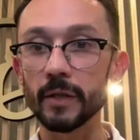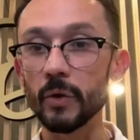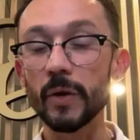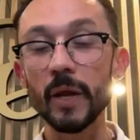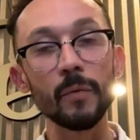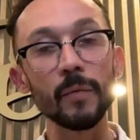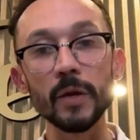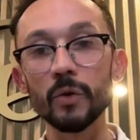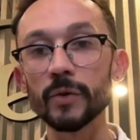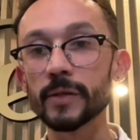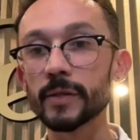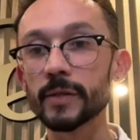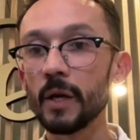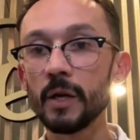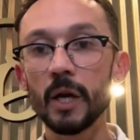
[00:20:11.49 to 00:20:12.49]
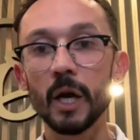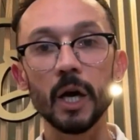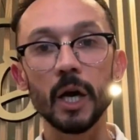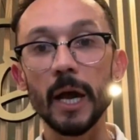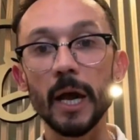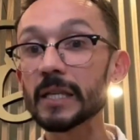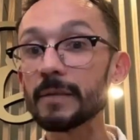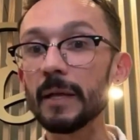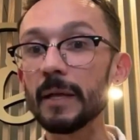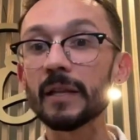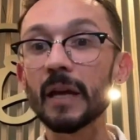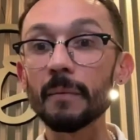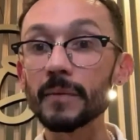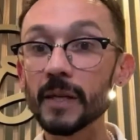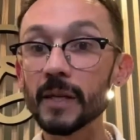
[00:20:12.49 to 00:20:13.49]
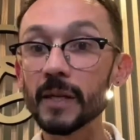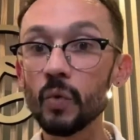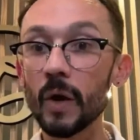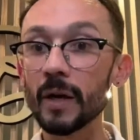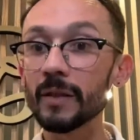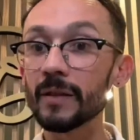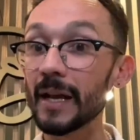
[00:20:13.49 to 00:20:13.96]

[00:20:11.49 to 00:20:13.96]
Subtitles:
You can reuse as many times as you want,